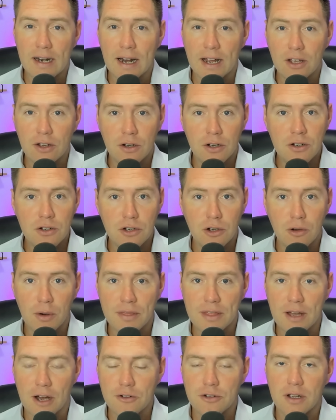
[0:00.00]
I couldn't do it
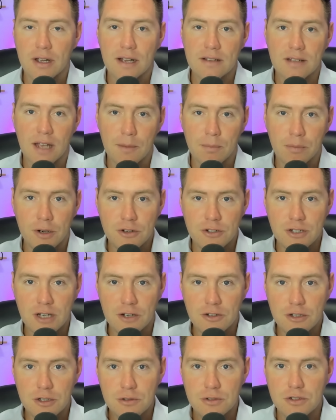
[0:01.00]
without you guys. I
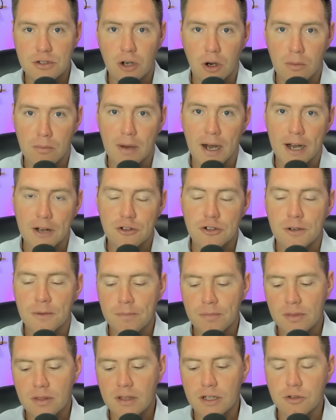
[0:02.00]
appreciate you so much.
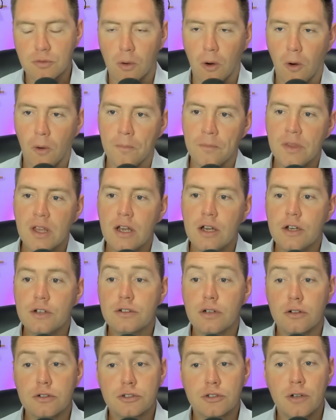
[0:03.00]
Let's roll.
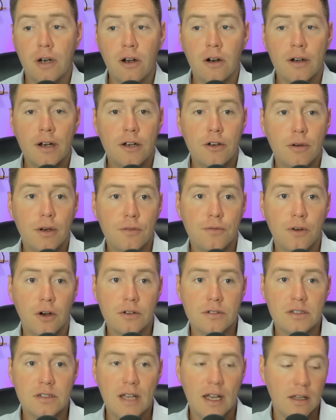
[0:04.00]
So straight on into it,
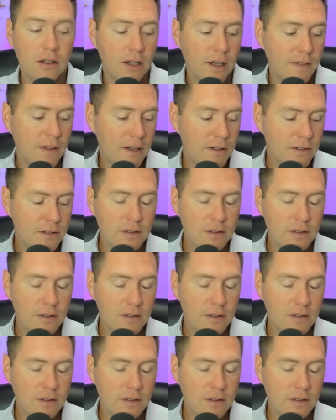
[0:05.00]
folks. Take a look at this.